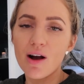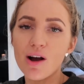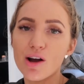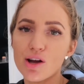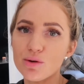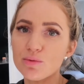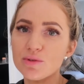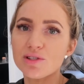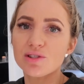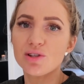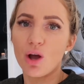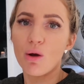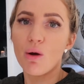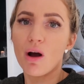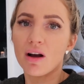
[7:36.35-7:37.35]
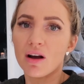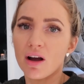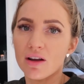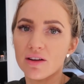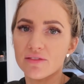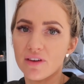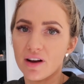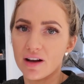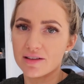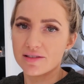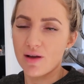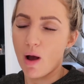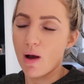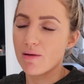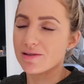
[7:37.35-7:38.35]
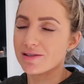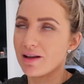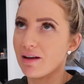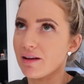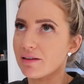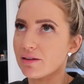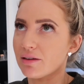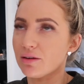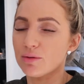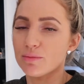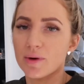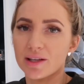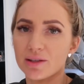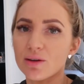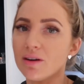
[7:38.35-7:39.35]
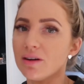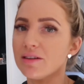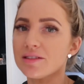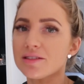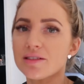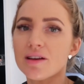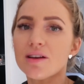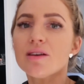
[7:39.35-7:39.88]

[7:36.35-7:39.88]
I was so hungover, so I was like, oh my God,